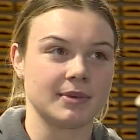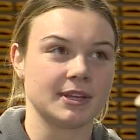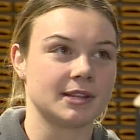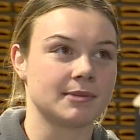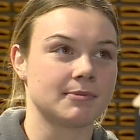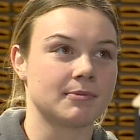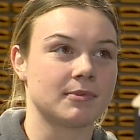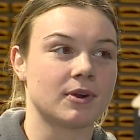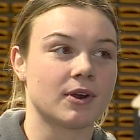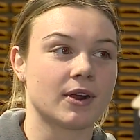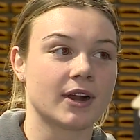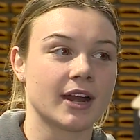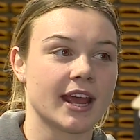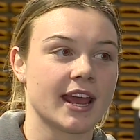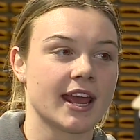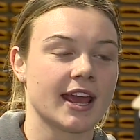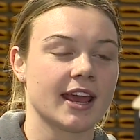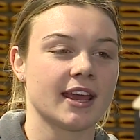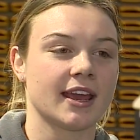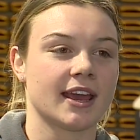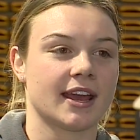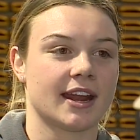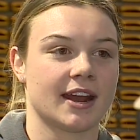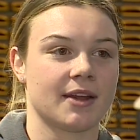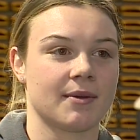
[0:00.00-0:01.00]
in the
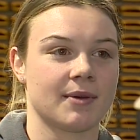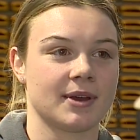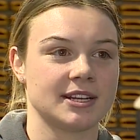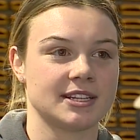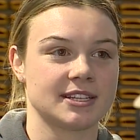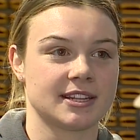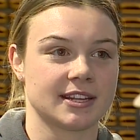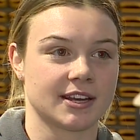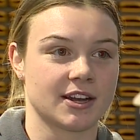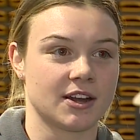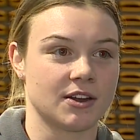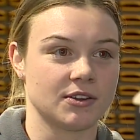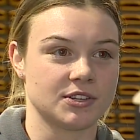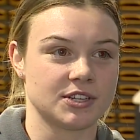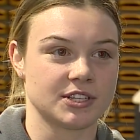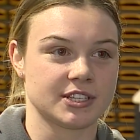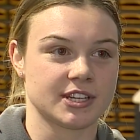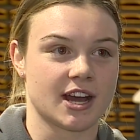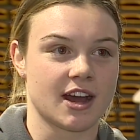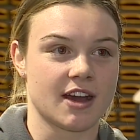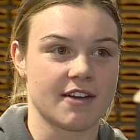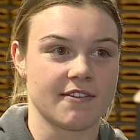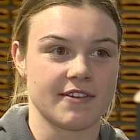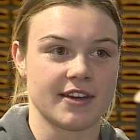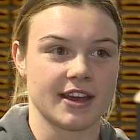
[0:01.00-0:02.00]
morning and I went to the coach's
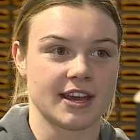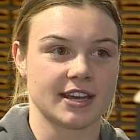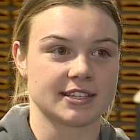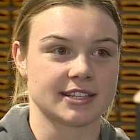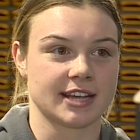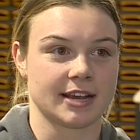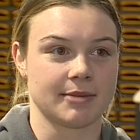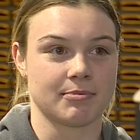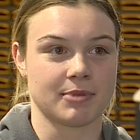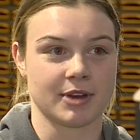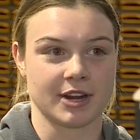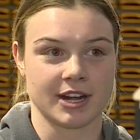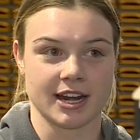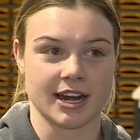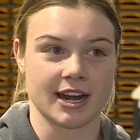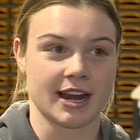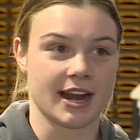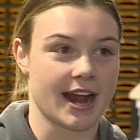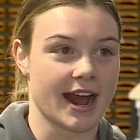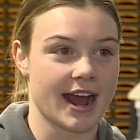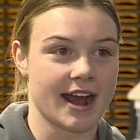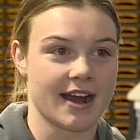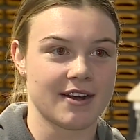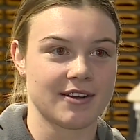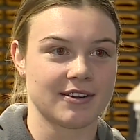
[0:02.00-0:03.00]
office. I printed
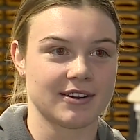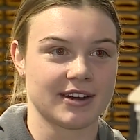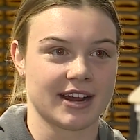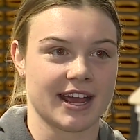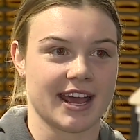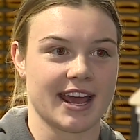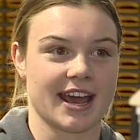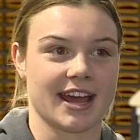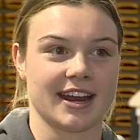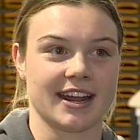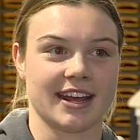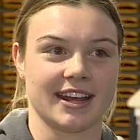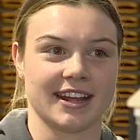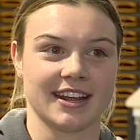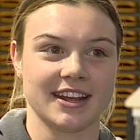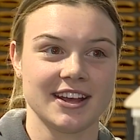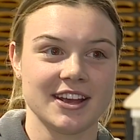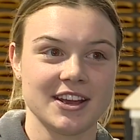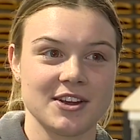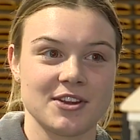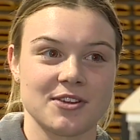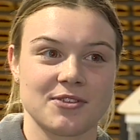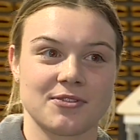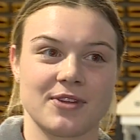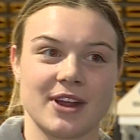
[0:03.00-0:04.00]
it out. I had it
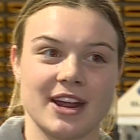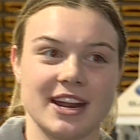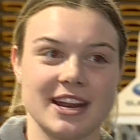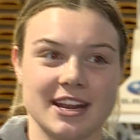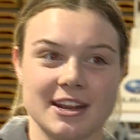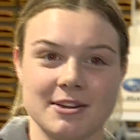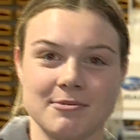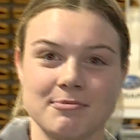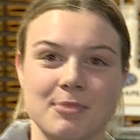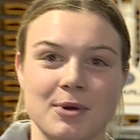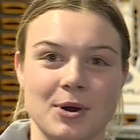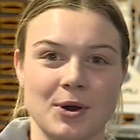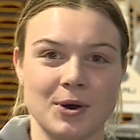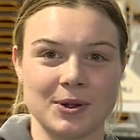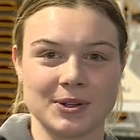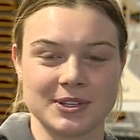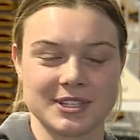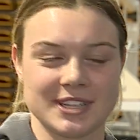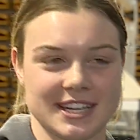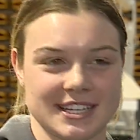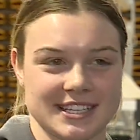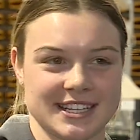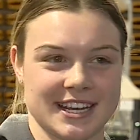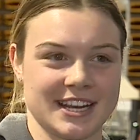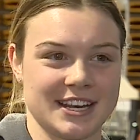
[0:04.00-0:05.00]
written in bold
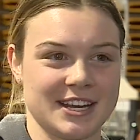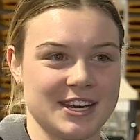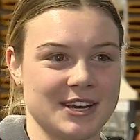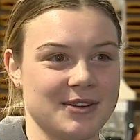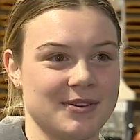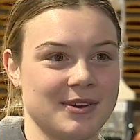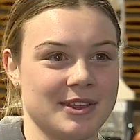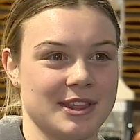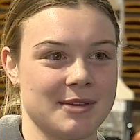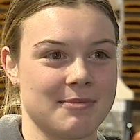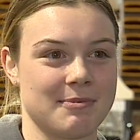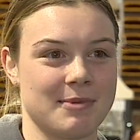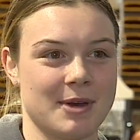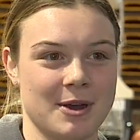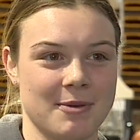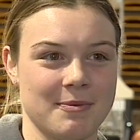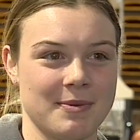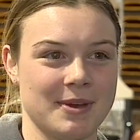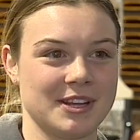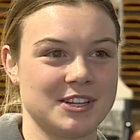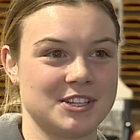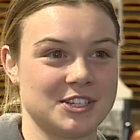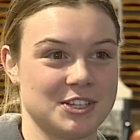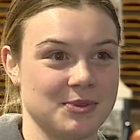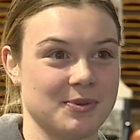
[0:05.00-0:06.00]
because I knew in the
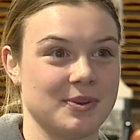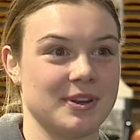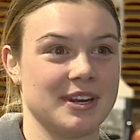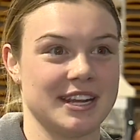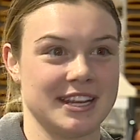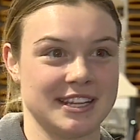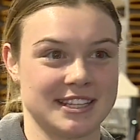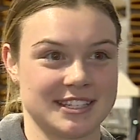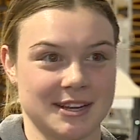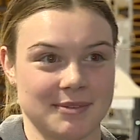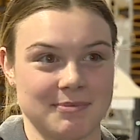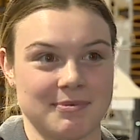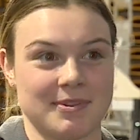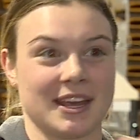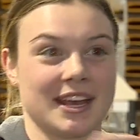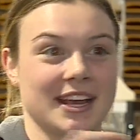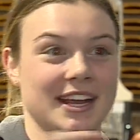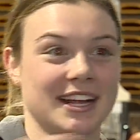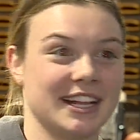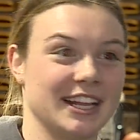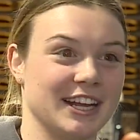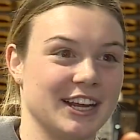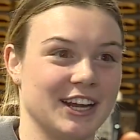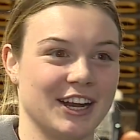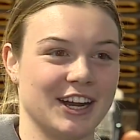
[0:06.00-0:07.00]
moment she would need something
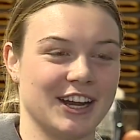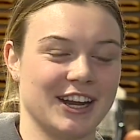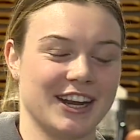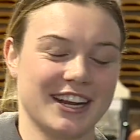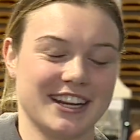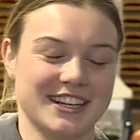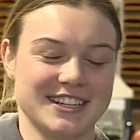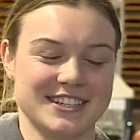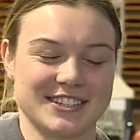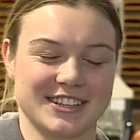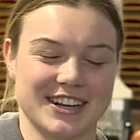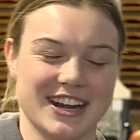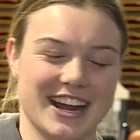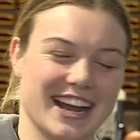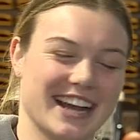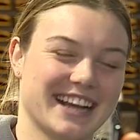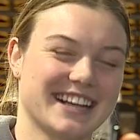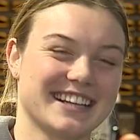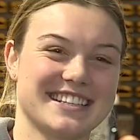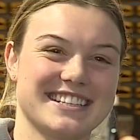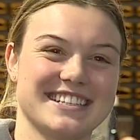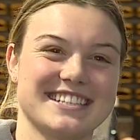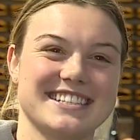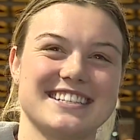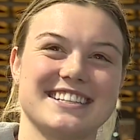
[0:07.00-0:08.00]
clear and
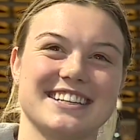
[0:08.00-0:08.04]
direct